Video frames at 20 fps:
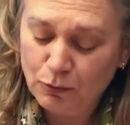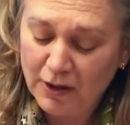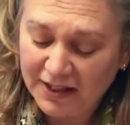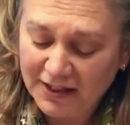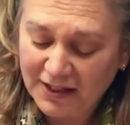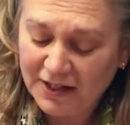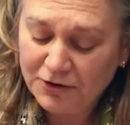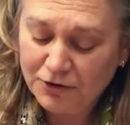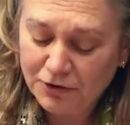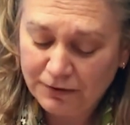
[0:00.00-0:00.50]

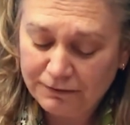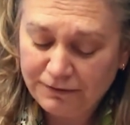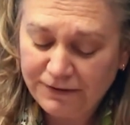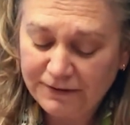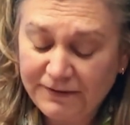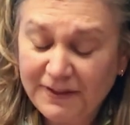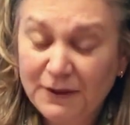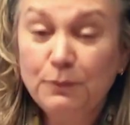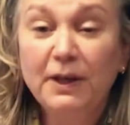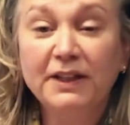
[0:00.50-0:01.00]

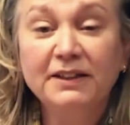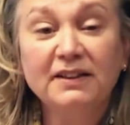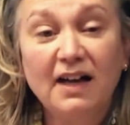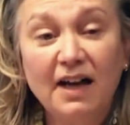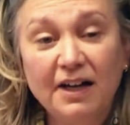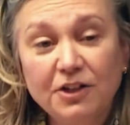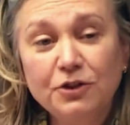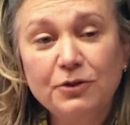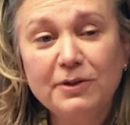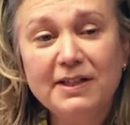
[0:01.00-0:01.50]
151
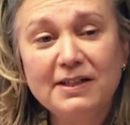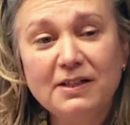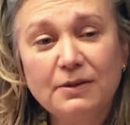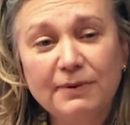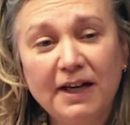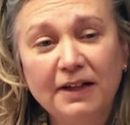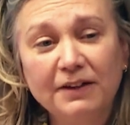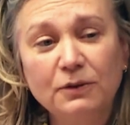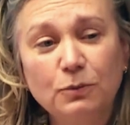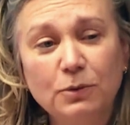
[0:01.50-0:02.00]
countries
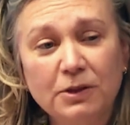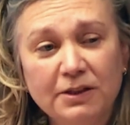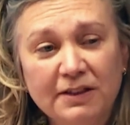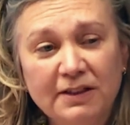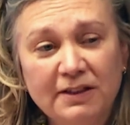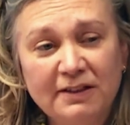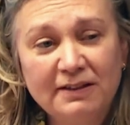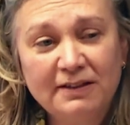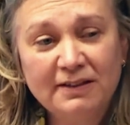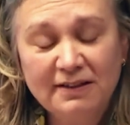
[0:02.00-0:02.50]
around the
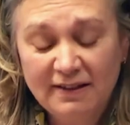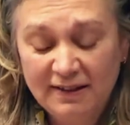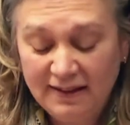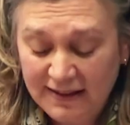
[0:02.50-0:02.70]
world.